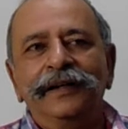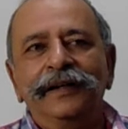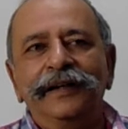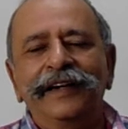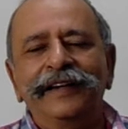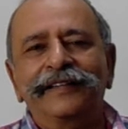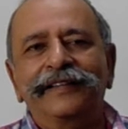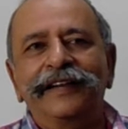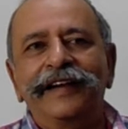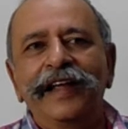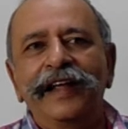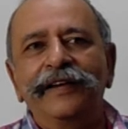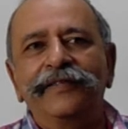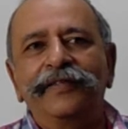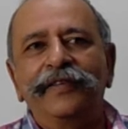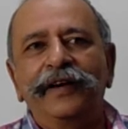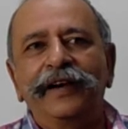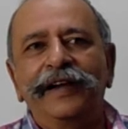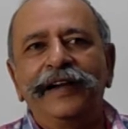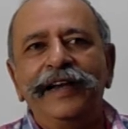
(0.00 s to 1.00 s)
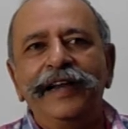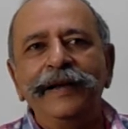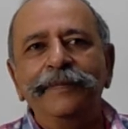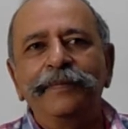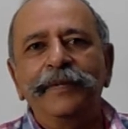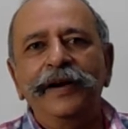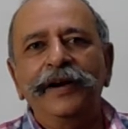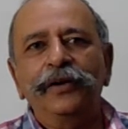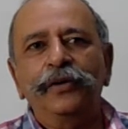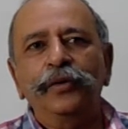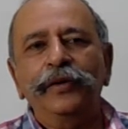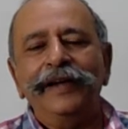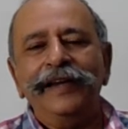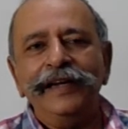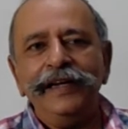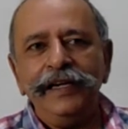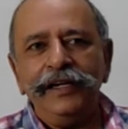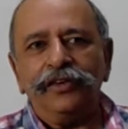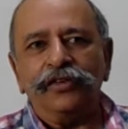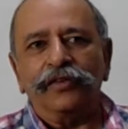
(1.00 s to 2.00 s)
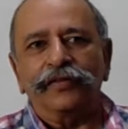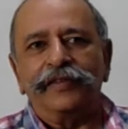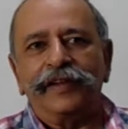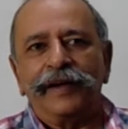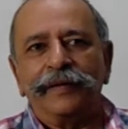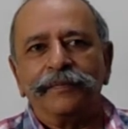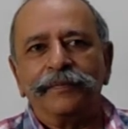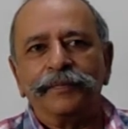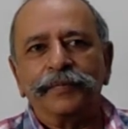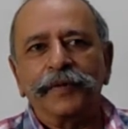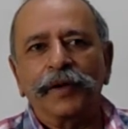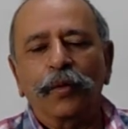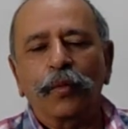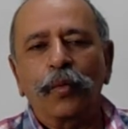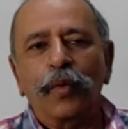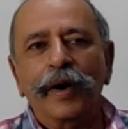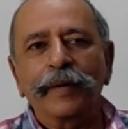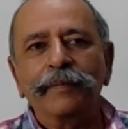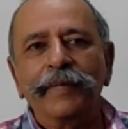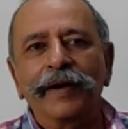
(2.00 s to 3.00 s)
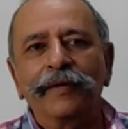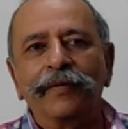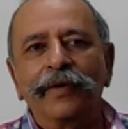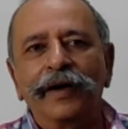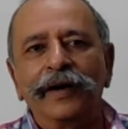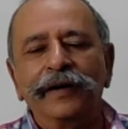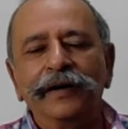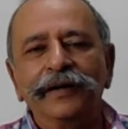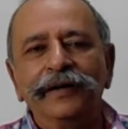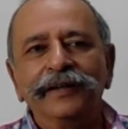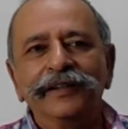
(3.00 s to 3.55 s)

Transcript: Let's delve deeper into each of them one by one,